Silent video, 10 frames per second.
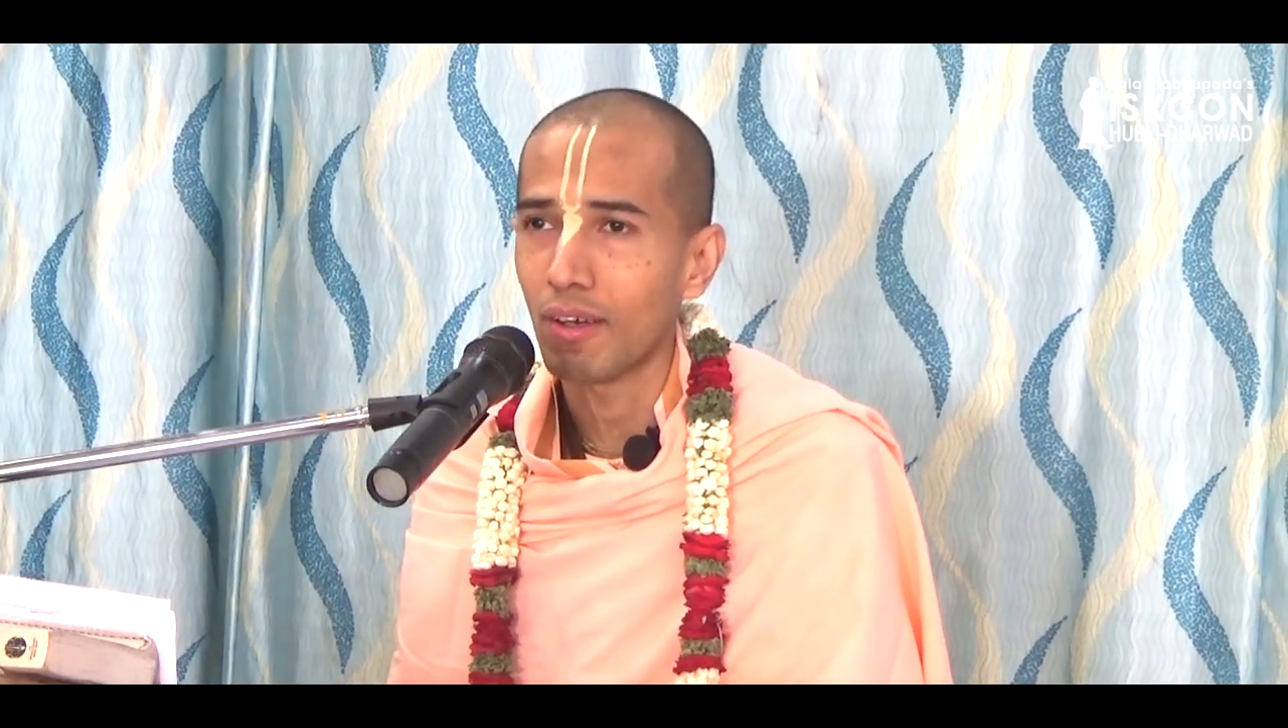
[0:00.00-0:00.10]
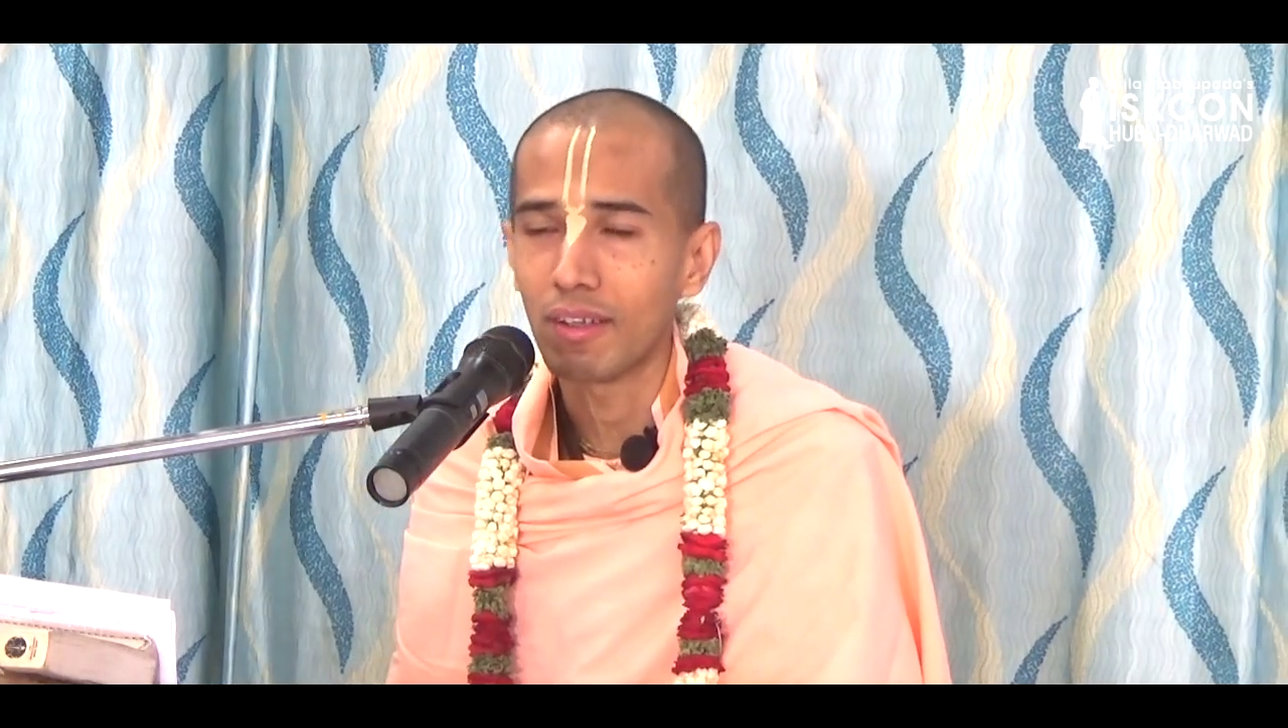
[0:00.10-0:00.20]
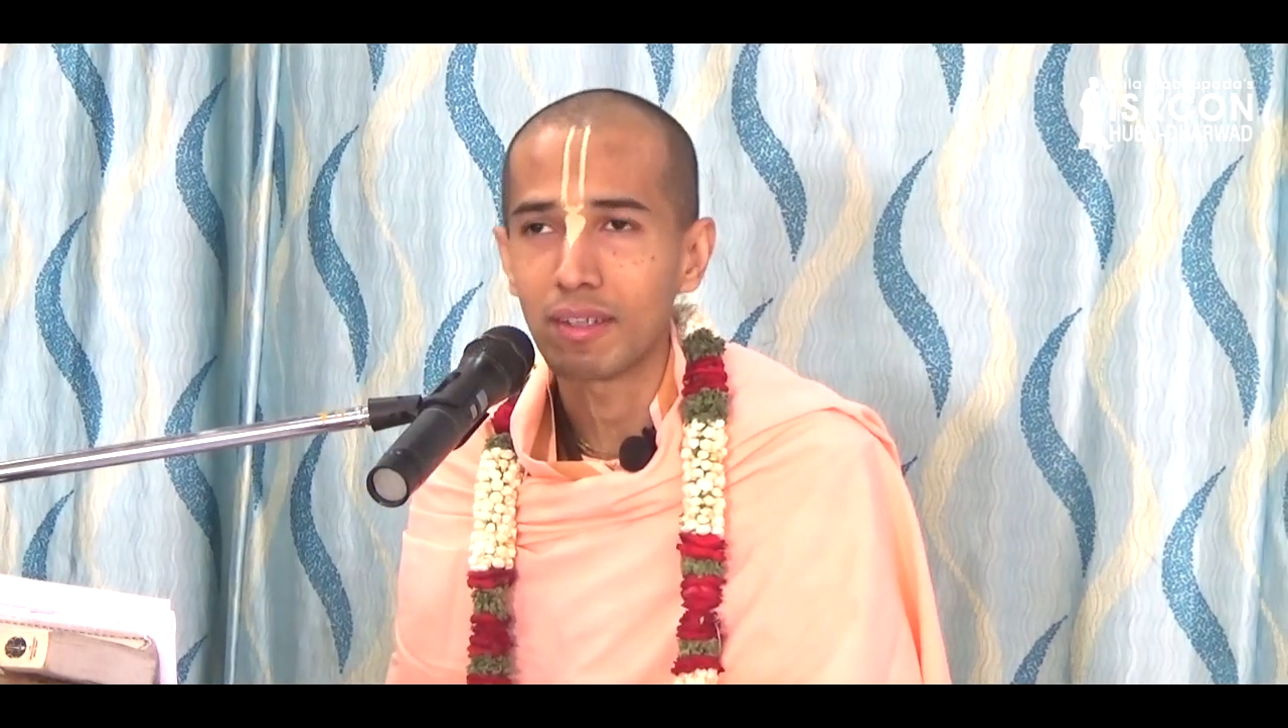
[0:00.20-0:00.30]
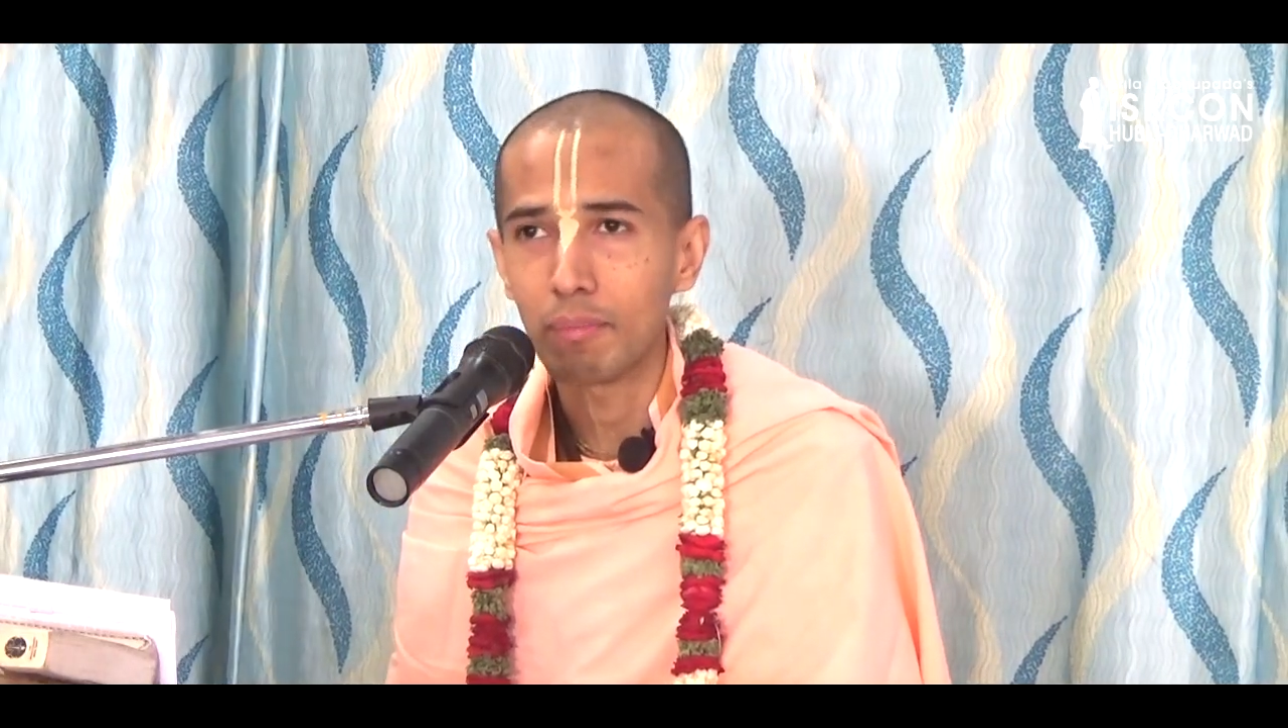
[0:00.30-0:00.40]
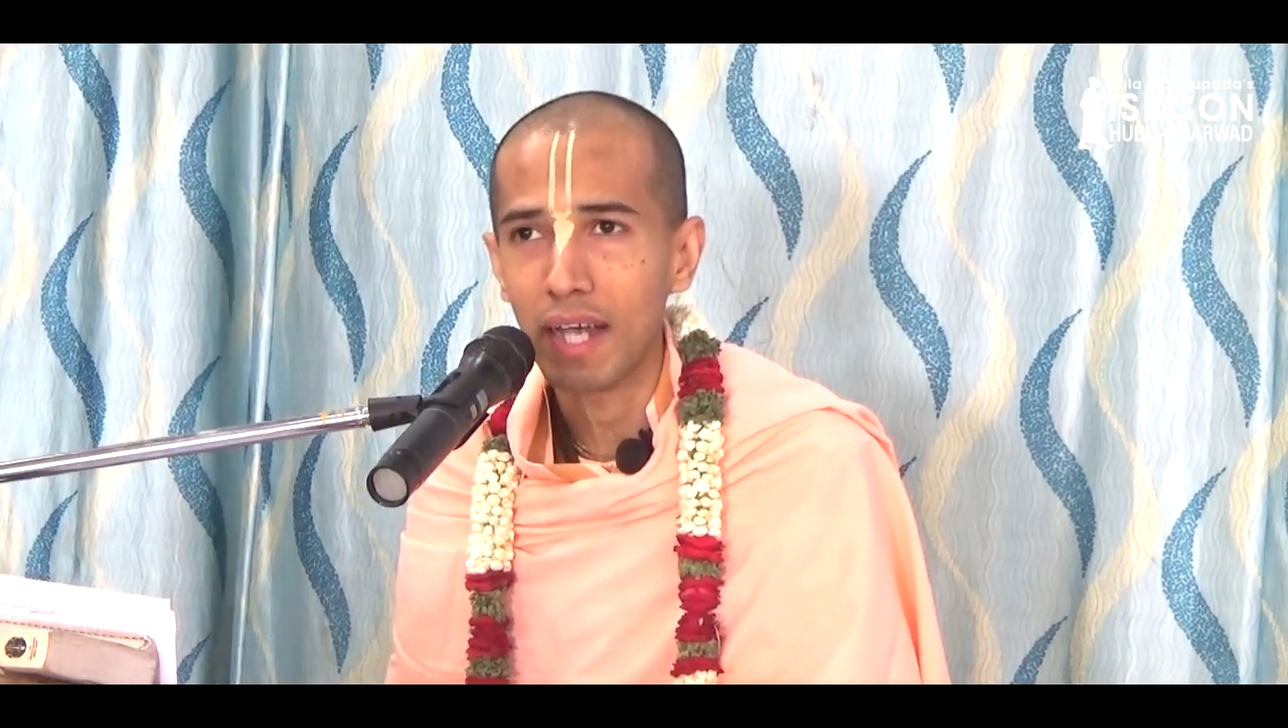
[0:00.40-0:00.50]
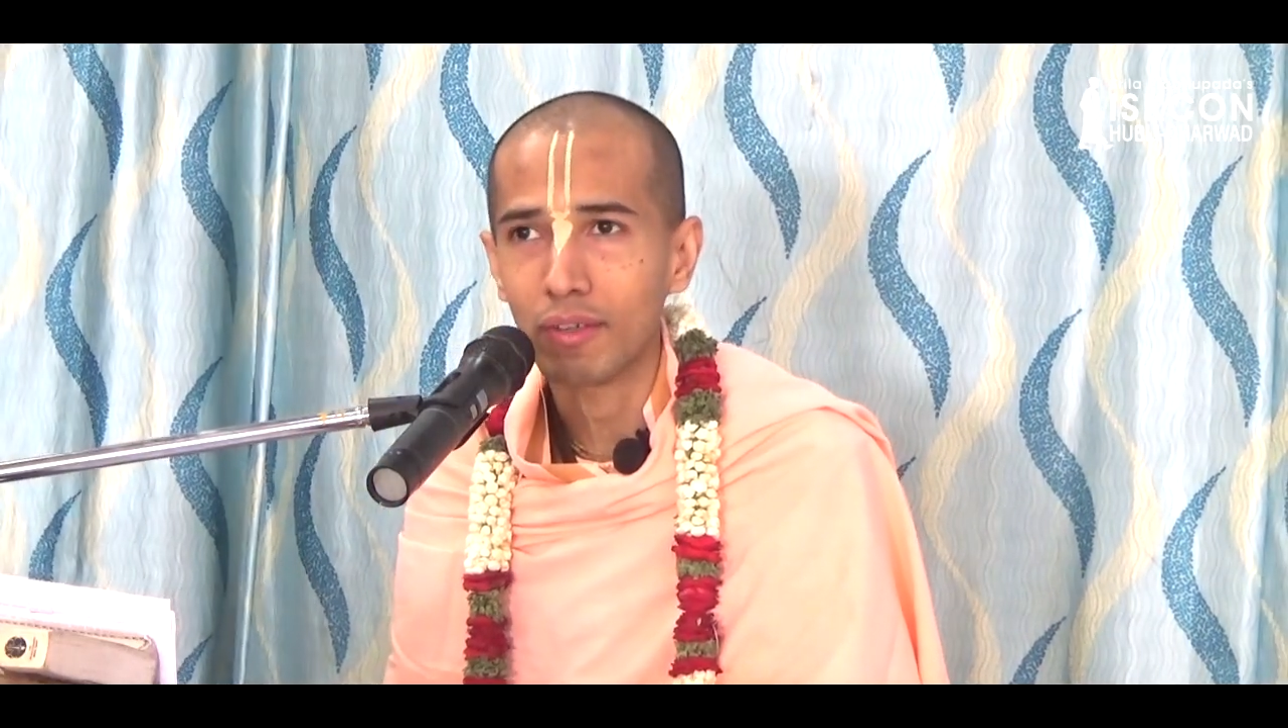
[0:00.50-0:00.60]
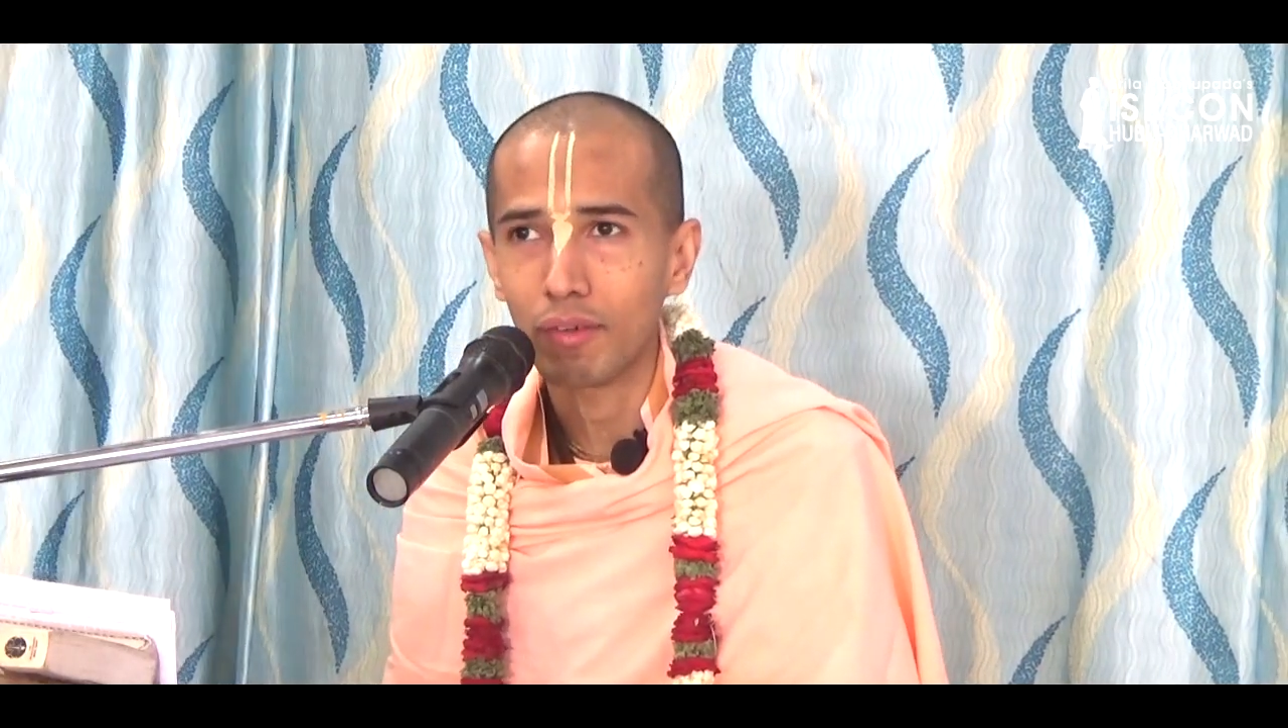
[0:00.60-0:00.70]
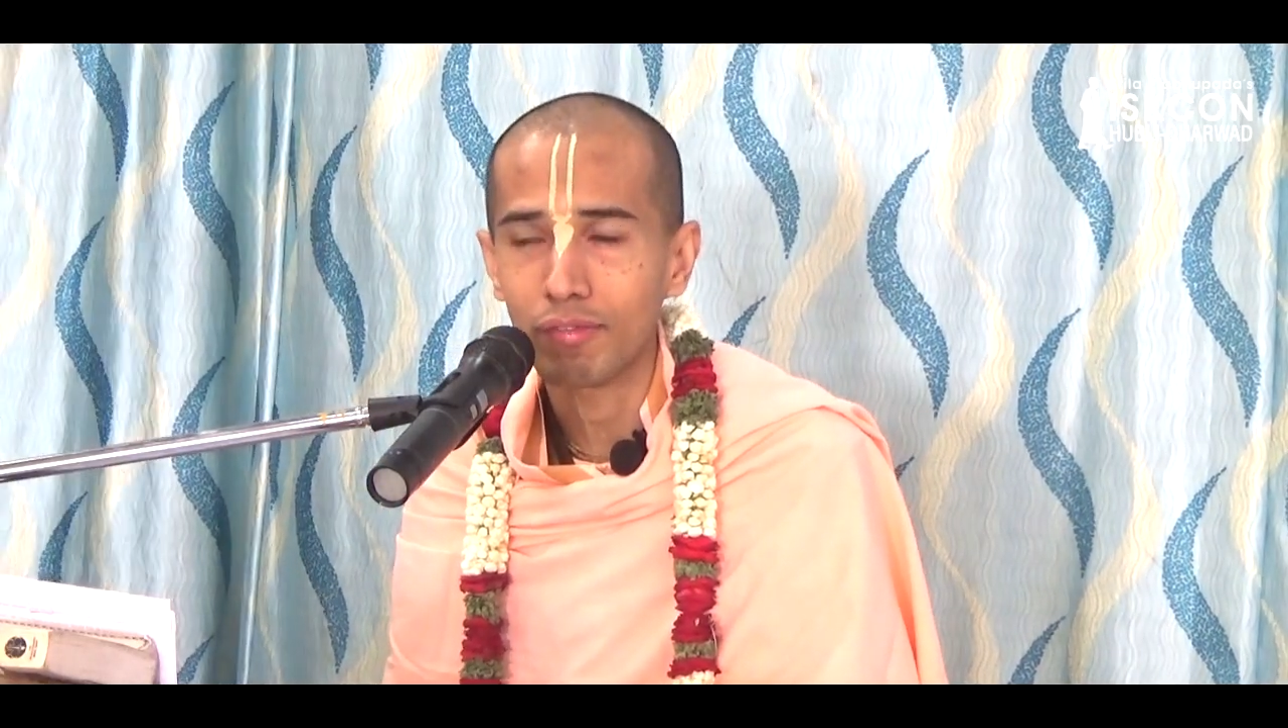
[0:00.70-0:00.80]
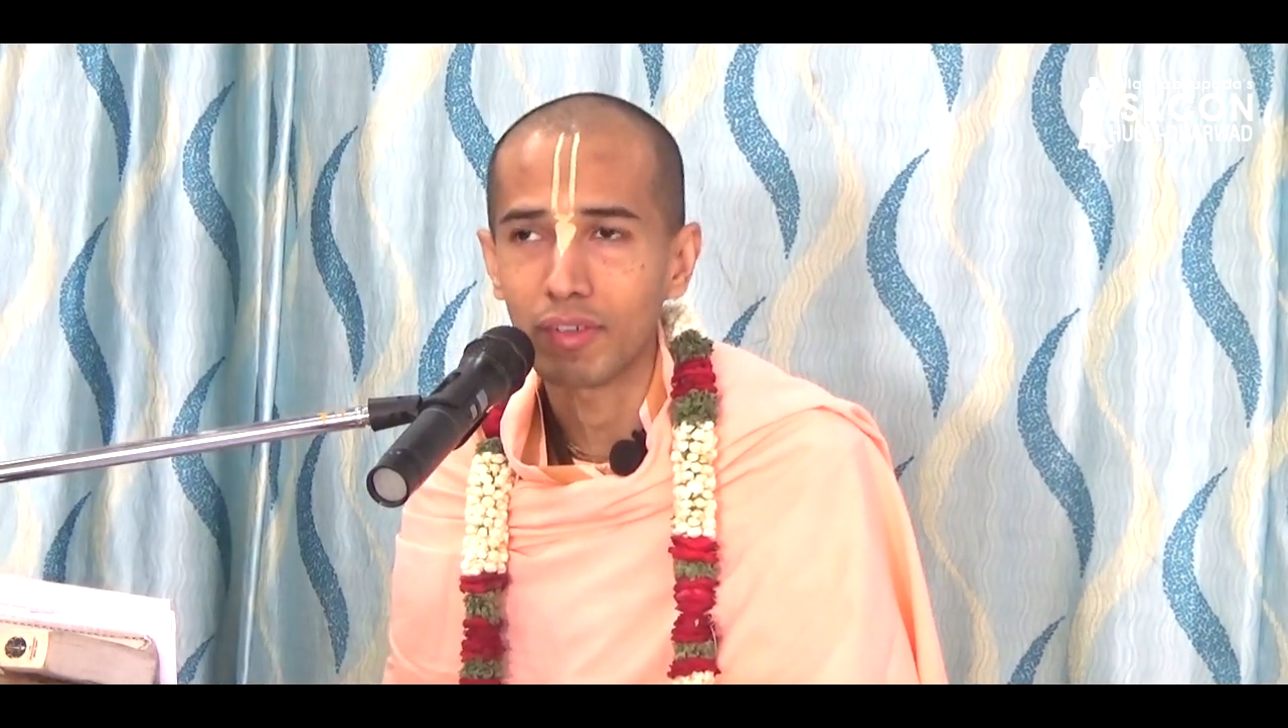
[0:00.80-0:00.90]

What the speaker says: on the back of